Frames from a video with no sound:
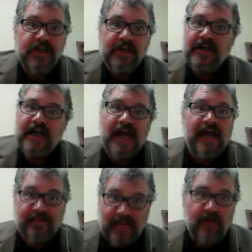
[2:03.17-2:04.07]
and
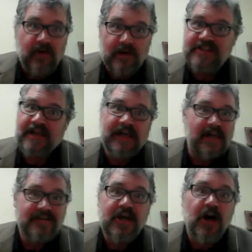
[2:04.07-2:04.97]
that website has
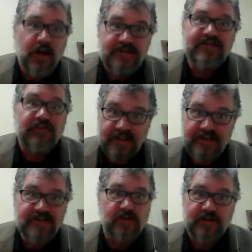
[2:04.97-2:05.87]
tons of
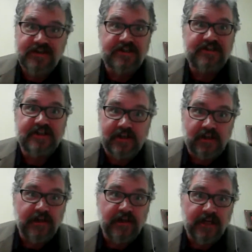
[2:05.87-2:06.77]
resources,
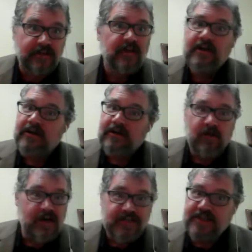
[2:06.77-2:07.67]
including
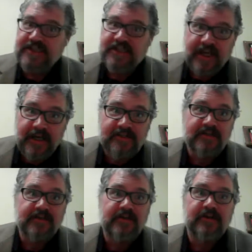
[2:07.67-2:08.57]
questions and
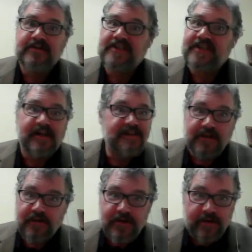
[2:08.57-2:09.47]
answers, things that you
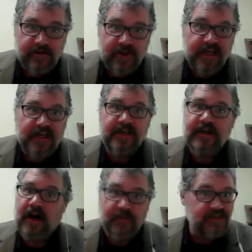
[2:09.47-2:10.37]
can read,
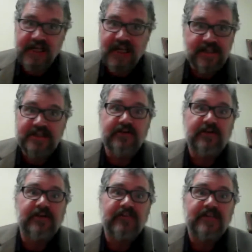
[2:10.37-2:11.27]
other sites that you can
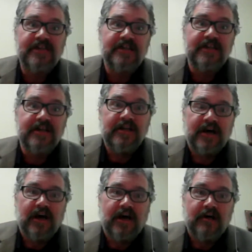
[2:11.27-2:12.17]
visit,
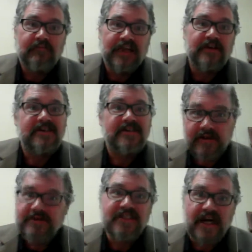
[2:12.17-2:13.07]
because there's
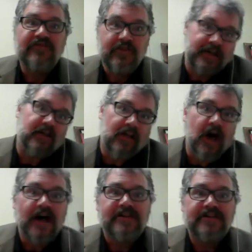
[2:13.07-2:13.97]
definitely a
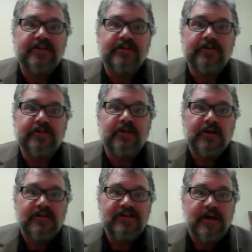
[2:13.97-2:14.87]
lot to
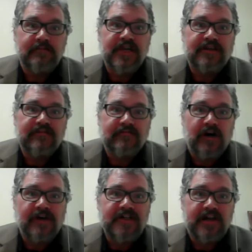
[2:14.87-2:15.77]
the subject of
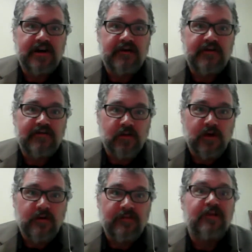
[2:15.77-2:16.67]
monetary reform,
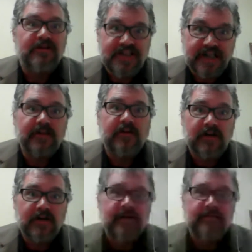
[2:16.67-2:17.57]
and particularly